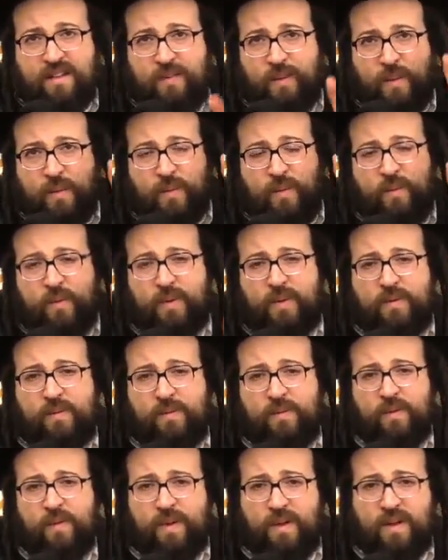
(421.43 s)

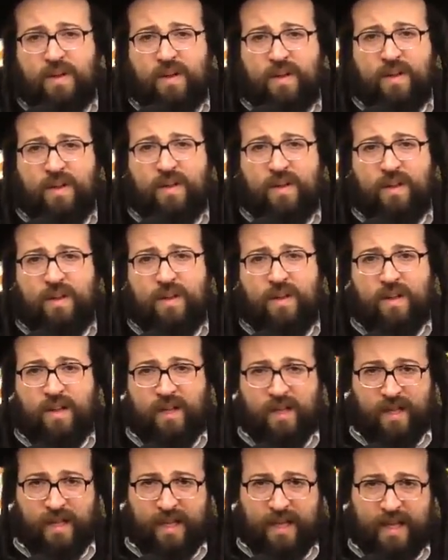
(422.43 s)
in
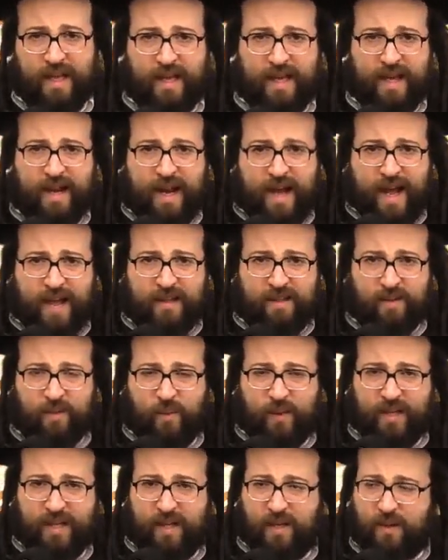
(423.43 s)
Gan Eden we're